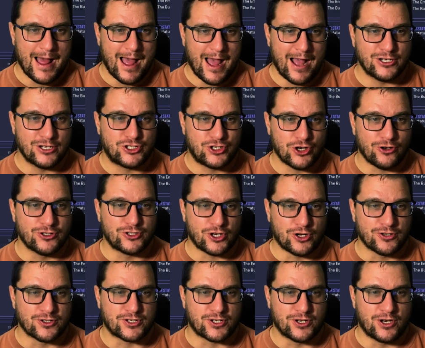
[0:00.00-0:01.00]
John
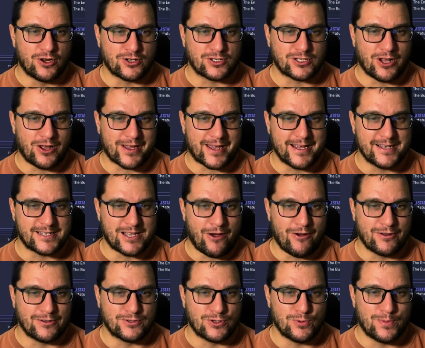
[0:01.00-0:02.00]
Johnson looks like he's
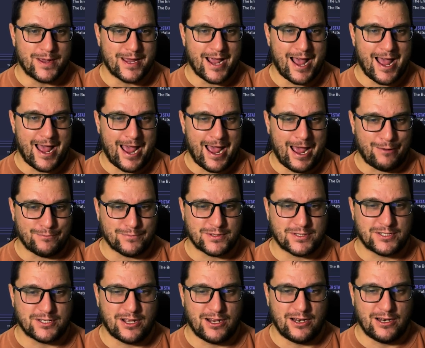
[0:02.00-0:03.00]
going to be
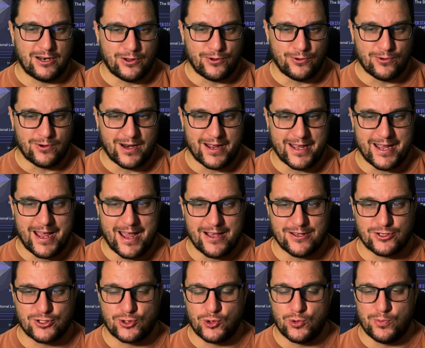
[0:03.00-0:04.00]
absolutely
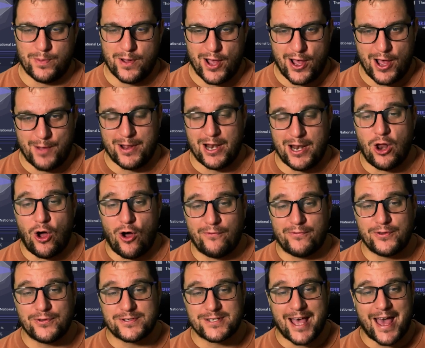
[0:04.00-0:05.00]
superb. A lot of
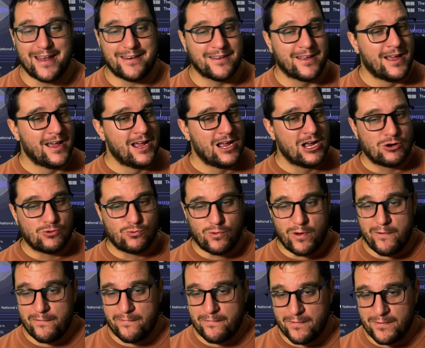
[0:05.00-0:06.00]
you said
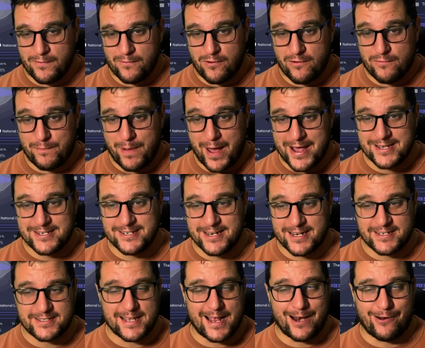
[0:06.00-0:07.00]
with with pace and
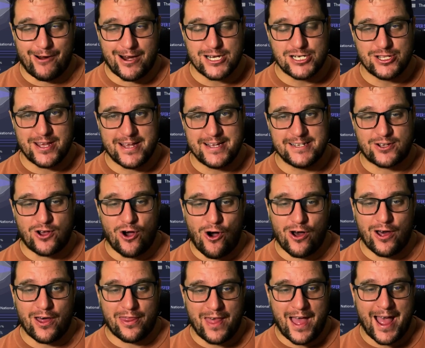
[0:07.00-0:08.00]
acceleration that he's
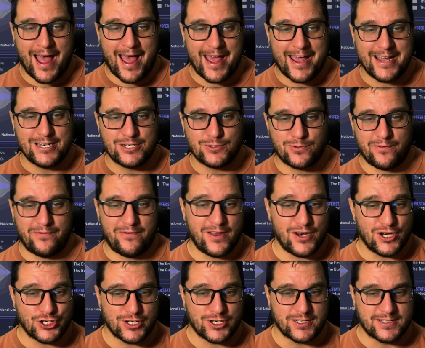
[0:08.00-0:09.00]
got at that age, with
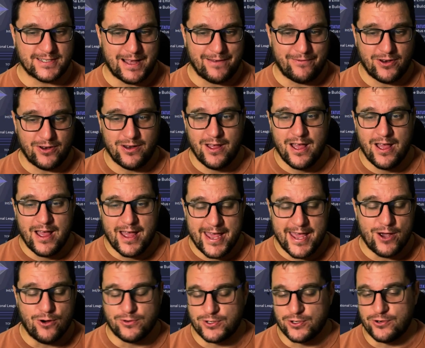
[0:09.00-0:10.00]
finishing 7,
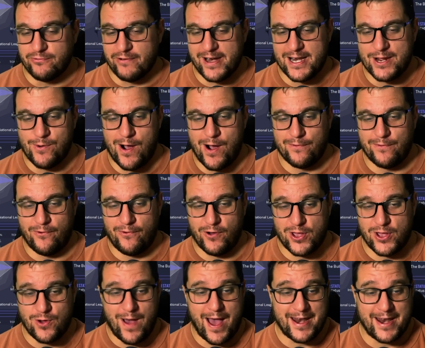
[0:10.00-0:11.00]
he'll do really well for
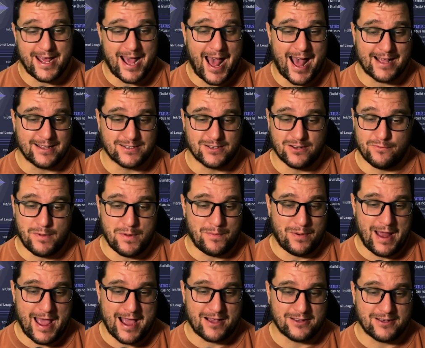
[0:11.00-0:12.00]
you, and he has. He's been
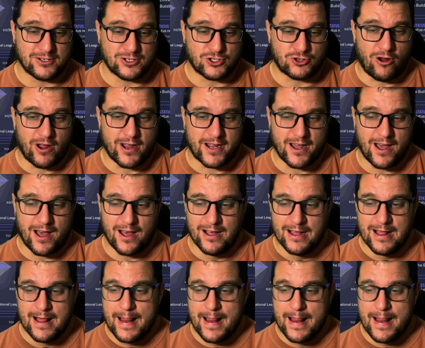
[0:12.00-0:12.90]
playing as a striker.